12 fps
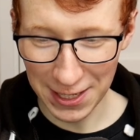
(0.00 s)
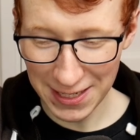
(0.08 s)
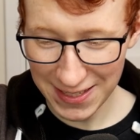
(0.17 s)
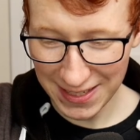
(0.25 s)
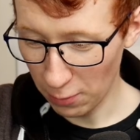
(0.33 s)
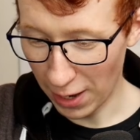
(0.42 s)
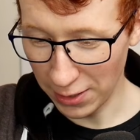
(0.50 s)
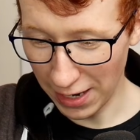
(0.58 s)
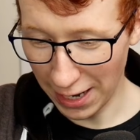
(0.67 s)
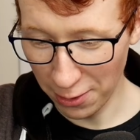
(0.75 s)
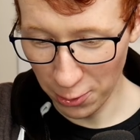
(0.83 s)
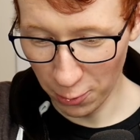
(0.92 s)
this? Well,
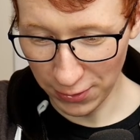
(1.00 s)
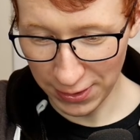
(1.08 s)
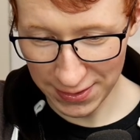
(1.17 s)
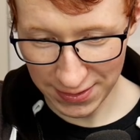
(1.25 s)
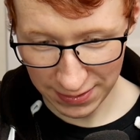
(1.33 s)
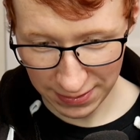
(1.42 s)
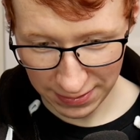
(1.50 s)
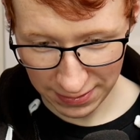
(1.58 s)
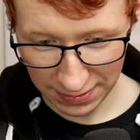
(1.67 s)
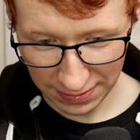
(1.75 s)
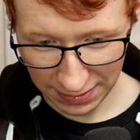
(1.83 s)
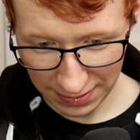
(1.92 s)
I, I don't know what this,
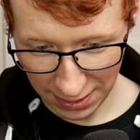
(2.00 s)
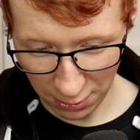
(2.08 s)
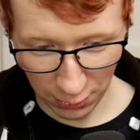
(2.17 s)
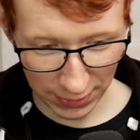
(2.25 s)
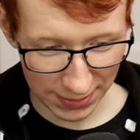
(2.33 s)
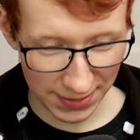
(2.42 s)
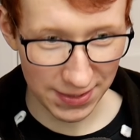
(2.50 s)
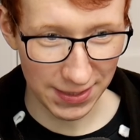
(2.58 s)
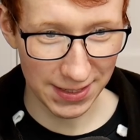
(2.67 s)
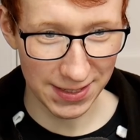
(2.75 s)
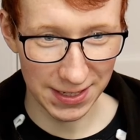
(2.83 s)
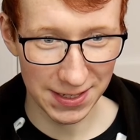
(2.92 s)
I don't know what this,
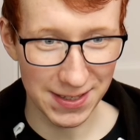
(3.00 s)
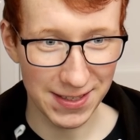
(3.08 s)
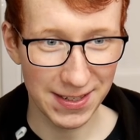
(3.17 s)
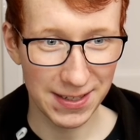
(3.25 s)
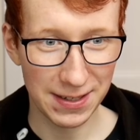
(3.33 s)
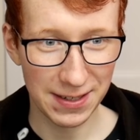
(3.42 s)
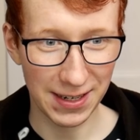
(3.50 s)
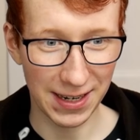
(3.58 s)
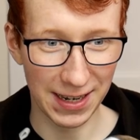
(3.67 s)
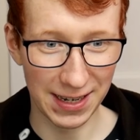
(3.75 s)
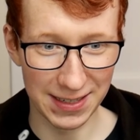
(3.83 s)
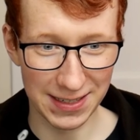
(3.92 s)
this is
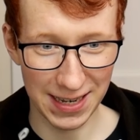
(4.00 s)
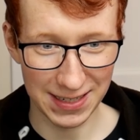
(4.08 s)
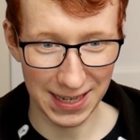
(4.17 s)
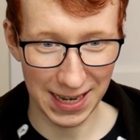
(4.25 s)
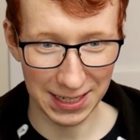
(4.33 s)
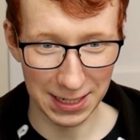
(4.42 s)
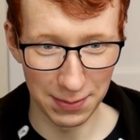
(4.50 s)
uh, ex exactly,